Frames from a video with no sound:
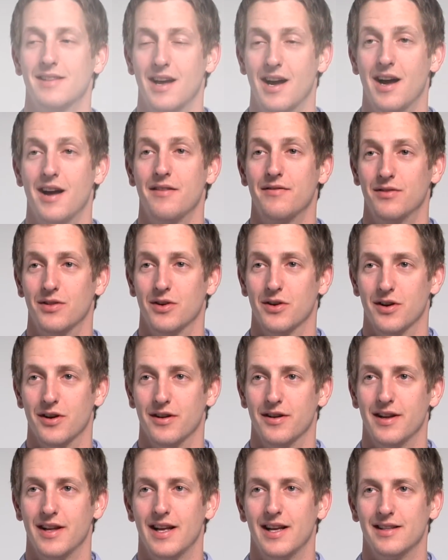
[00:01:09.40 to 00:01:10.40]
that I've
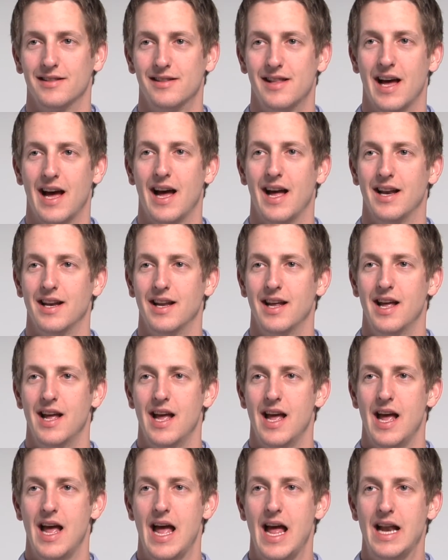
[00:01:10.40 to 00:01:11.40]
learned is that
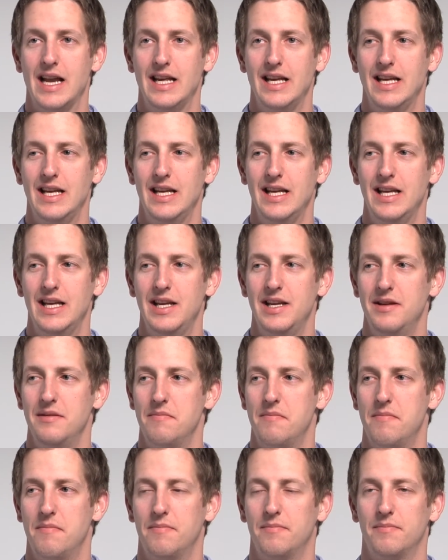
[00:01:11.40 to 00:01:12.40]
any
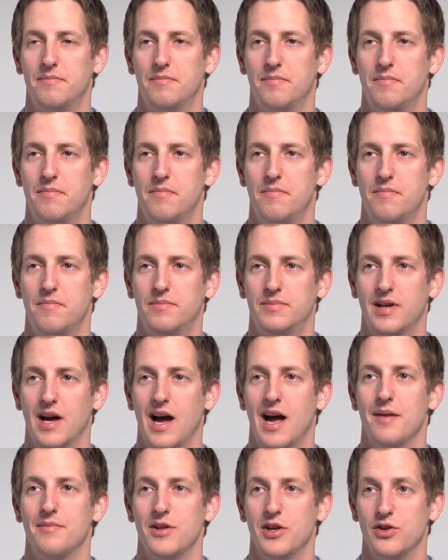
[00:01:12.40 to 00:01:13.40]

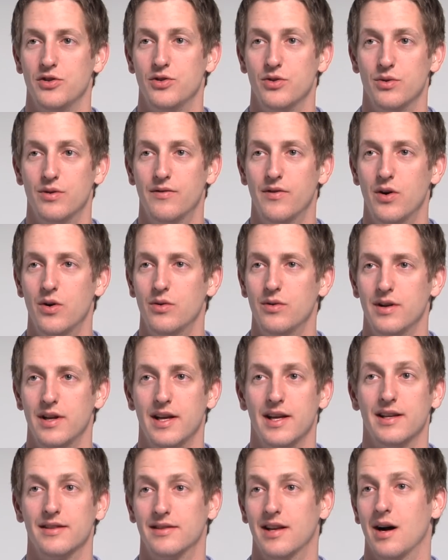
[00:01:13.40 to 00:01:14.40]
time that you do devote
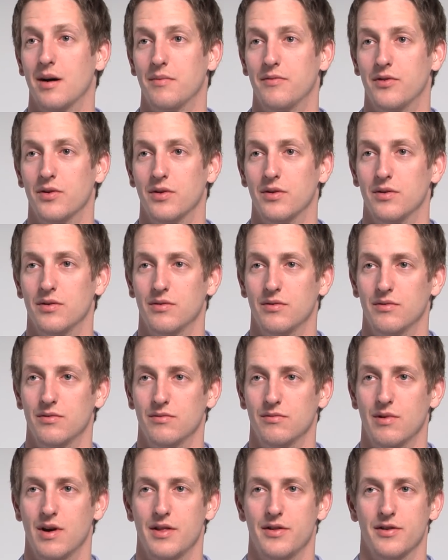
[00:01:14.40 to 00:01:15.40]
is helpful.
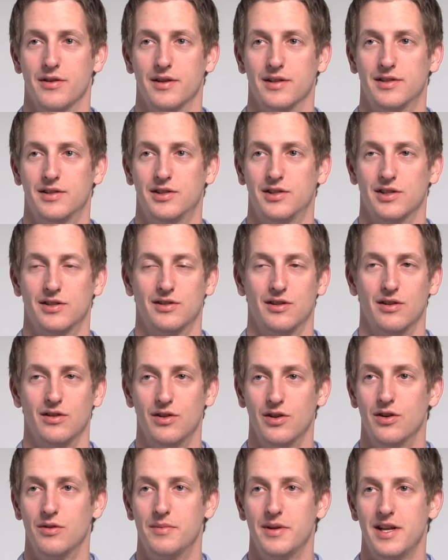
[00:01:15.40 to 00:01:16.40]
Whether it's just a
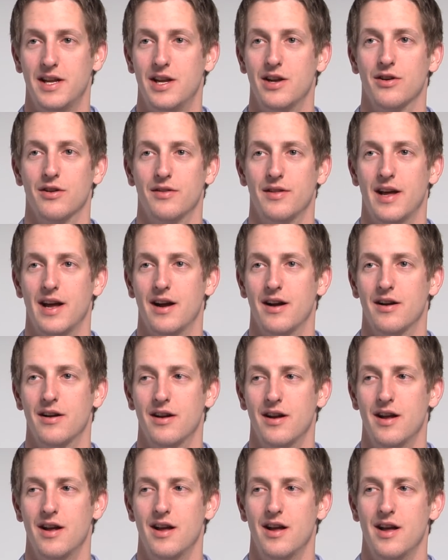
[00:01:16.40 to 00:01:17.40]
little bit here and there,
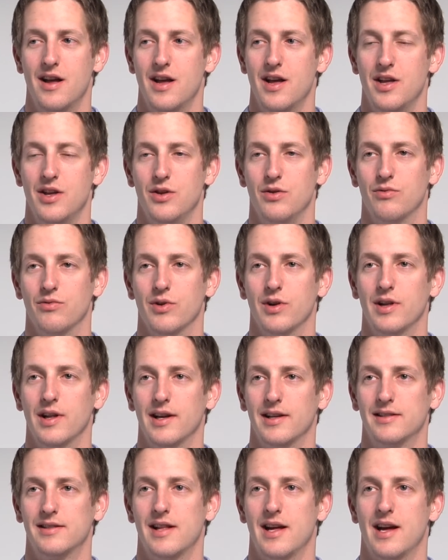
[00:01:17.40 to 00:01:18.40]
you
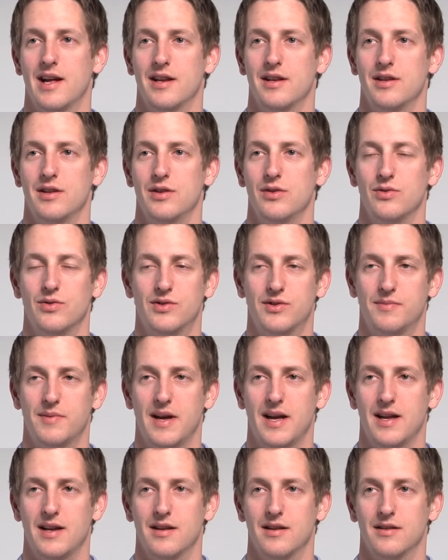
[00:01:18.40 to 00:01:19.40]
realize that
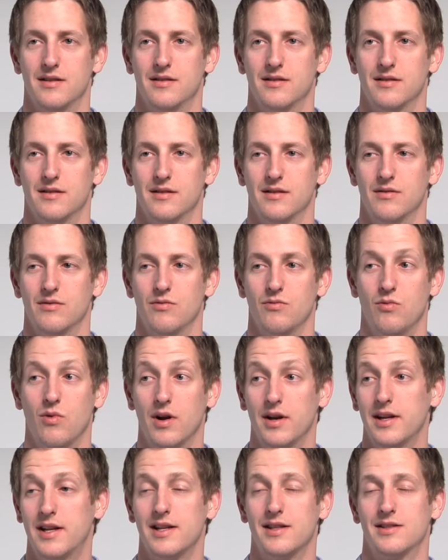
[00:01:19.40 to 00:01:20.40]

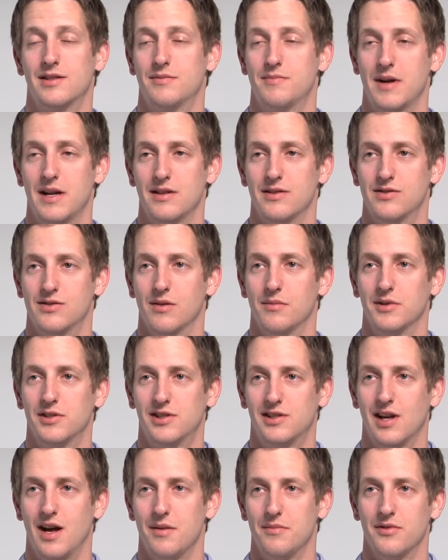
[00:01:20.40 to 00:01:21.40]
one can spend so
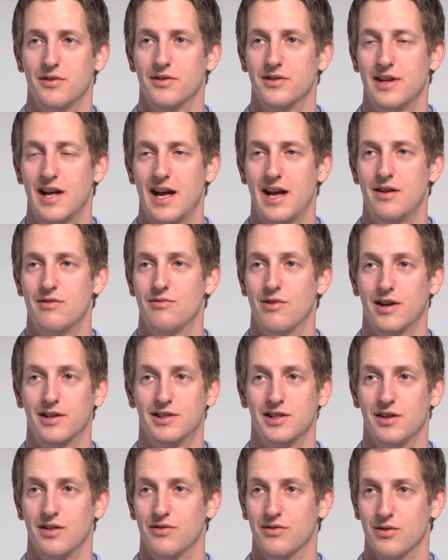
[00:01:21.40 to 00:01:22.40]
much time of their day
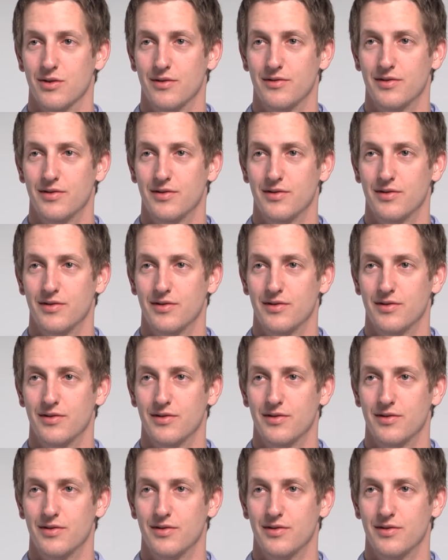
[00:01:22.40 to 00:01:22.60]
rushing through